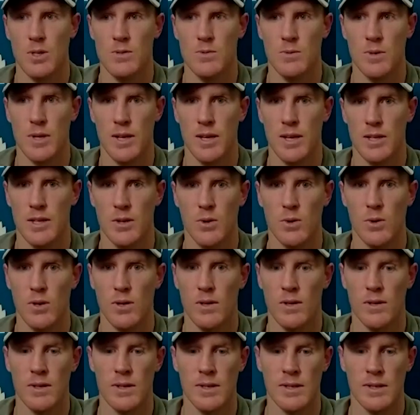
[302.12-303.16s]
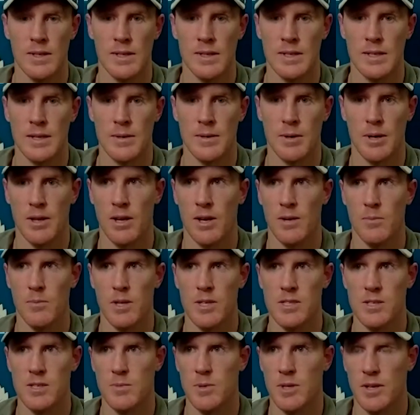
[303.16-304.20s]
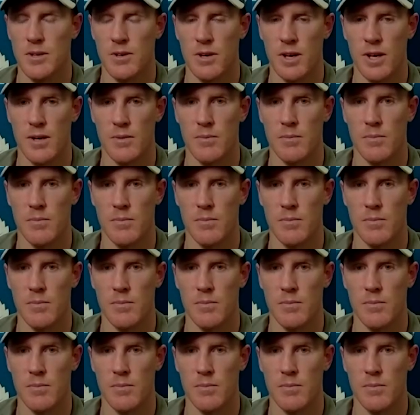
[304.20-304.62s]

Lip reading: we get going, my line mates have been great.